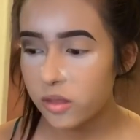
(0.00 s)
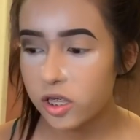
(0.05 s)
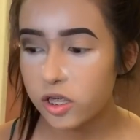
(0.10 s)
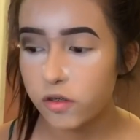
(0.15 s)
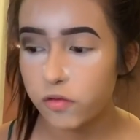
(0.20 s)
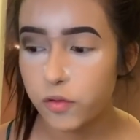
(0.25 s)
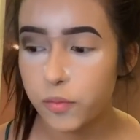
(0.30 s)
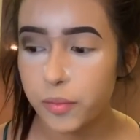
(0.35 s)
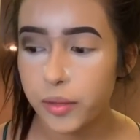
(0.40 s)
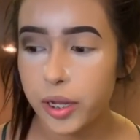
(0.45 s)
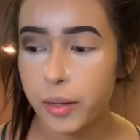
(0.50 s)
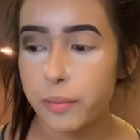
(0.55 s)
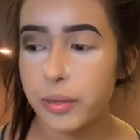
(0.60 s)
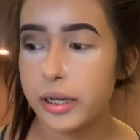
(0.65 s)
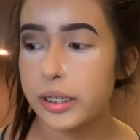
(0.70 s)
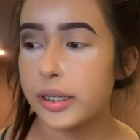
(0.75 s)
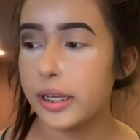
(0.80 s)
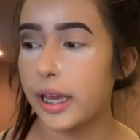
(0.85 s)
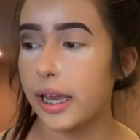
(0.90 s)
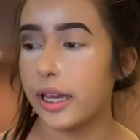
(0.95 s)
So then from there I'm
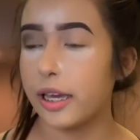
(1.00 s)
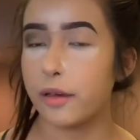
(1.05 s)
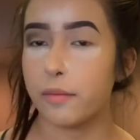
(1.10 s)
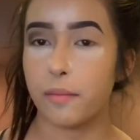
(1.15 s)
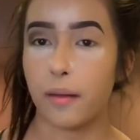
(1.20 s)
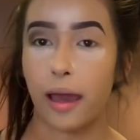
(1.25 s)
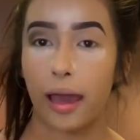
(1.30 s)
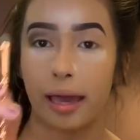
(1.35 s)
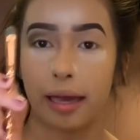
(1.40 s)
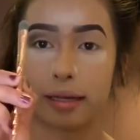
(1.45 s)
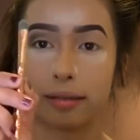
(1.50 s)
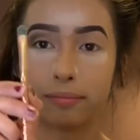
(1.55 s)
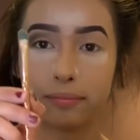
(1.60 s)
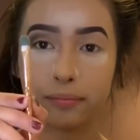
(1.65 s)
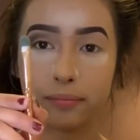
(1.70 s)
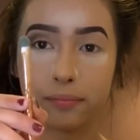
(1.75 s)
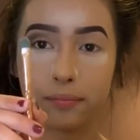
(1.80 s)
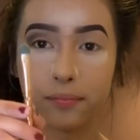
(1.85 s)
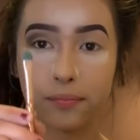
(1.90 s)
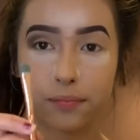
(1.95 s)
gonna take my
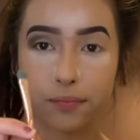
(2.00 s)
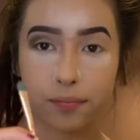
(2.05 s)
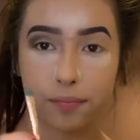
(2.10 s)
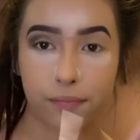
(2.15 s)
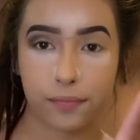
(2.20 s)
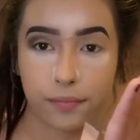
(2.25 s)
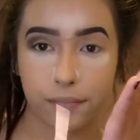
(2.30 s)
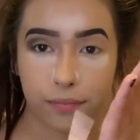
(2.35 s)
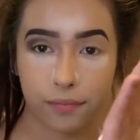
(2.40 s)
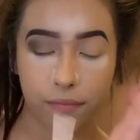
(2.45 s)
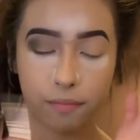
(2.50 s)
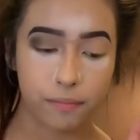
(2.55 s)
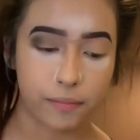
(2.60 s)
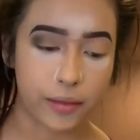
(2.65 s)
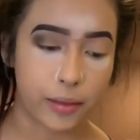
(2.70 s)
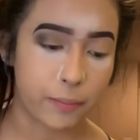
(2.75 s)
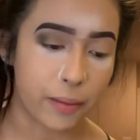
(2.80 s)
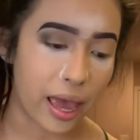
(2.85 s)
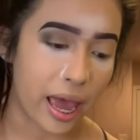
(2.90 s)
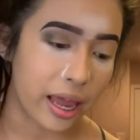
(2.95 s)

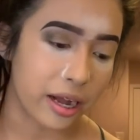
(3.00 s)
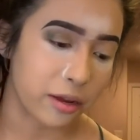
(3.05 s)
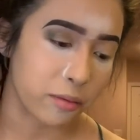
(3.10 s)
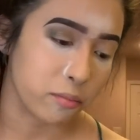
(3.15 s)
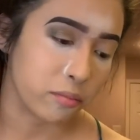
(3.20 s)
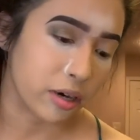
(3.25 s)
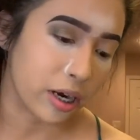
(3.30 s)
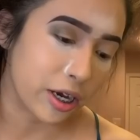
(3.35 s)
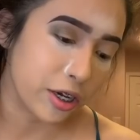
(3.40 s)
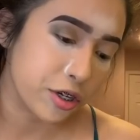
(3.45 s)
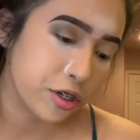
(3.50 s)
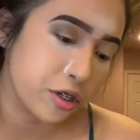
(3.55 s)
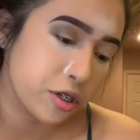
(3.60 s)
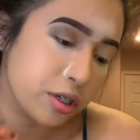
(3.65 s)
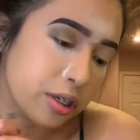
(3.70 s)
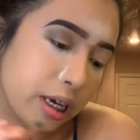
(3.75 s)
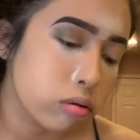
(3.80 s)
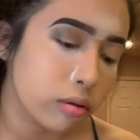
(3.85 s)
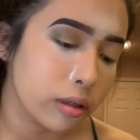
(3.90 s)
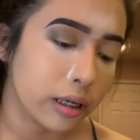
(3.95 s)
patting
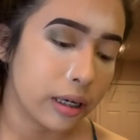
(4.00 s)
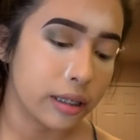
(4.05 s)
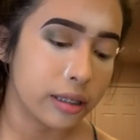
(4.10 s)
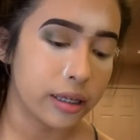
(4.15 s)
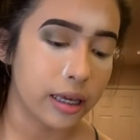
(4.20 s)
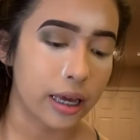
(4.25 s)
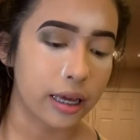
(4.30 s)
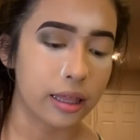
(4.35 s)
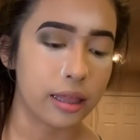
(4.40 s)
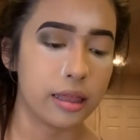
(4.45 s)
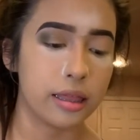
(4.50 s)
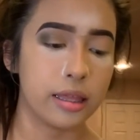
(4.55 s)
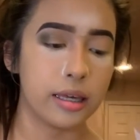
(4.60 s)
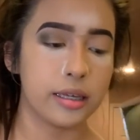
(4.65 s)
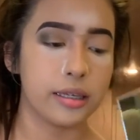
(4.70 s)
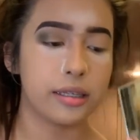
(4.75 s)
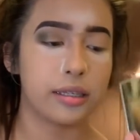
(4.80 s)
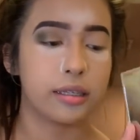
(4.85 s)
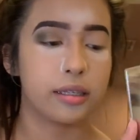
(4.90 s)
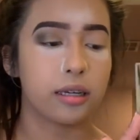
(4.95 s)
brush. I'm gonna take
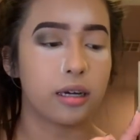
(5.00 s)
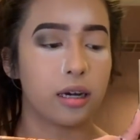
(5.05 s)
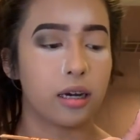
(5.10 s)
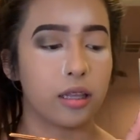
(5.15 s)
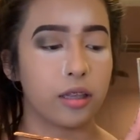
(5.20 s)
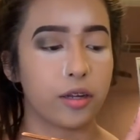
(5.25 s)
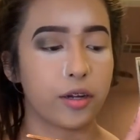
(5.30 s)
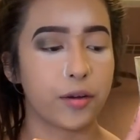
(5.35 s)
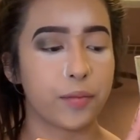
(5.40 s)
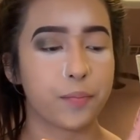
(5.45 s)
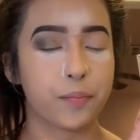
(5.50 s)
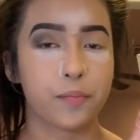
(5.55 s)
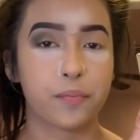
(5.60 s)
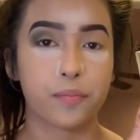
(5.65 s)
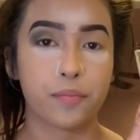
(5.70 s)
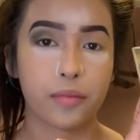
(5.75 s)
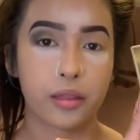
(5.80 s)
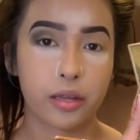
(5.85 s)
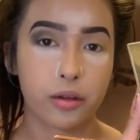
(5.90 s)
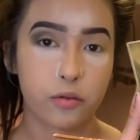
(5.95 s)
this color
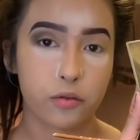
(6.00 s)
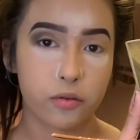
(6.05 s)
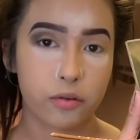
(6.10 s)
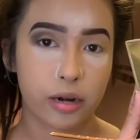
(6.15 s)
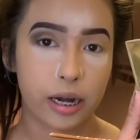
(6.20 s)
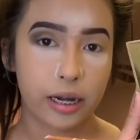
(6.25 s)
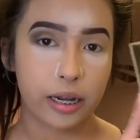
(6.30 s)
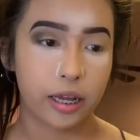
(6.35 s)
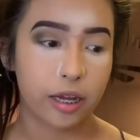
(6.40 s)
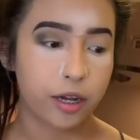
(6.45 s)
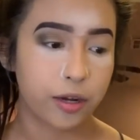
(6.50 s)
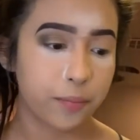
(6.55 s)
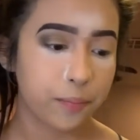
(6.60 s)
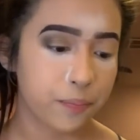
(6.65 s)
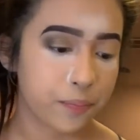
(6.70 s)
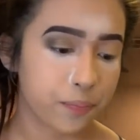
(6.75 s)
right here